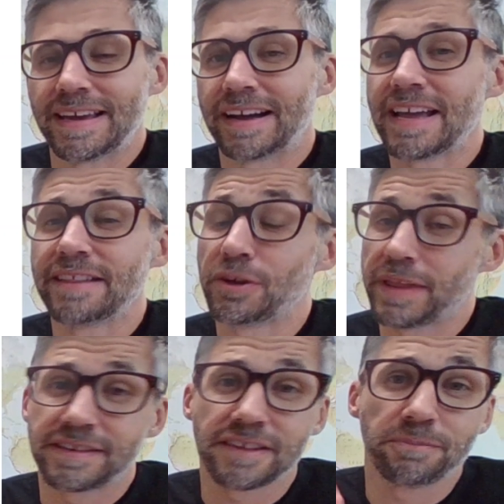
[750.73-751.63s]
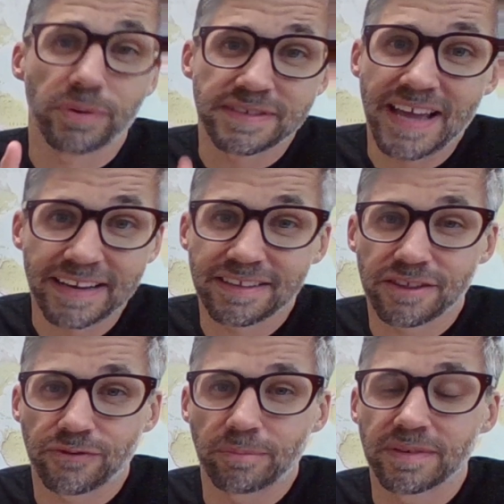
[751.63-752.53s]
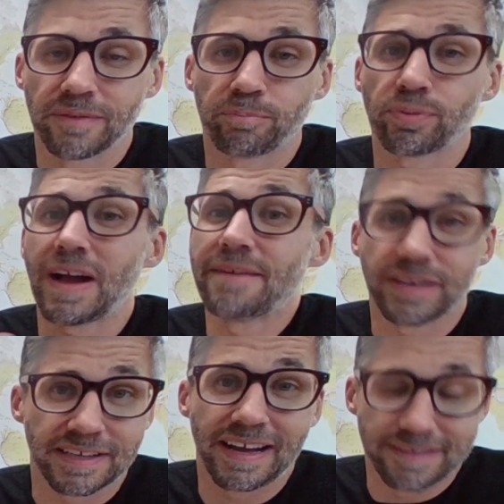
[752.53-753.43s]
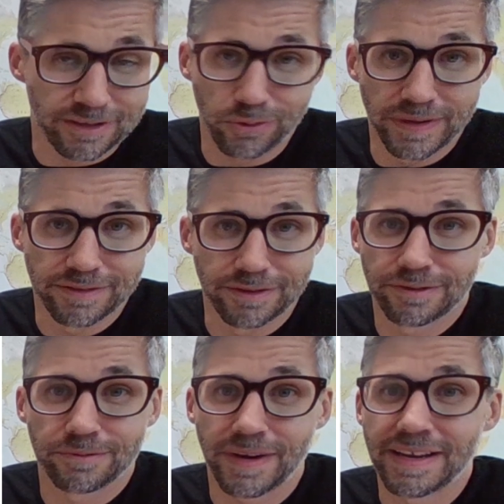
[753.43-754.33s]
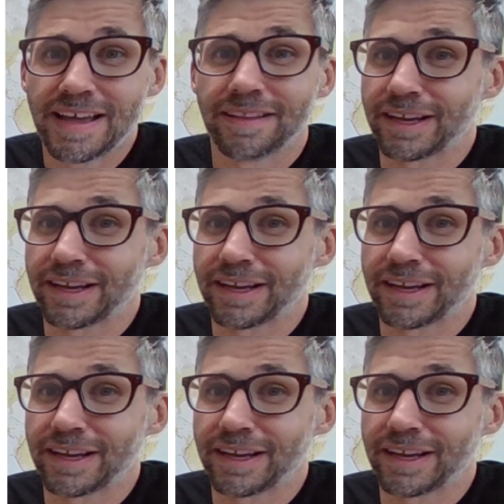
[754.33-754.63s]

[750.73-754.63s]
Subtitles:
Again, though, that doesn't protect us from private consequences, right?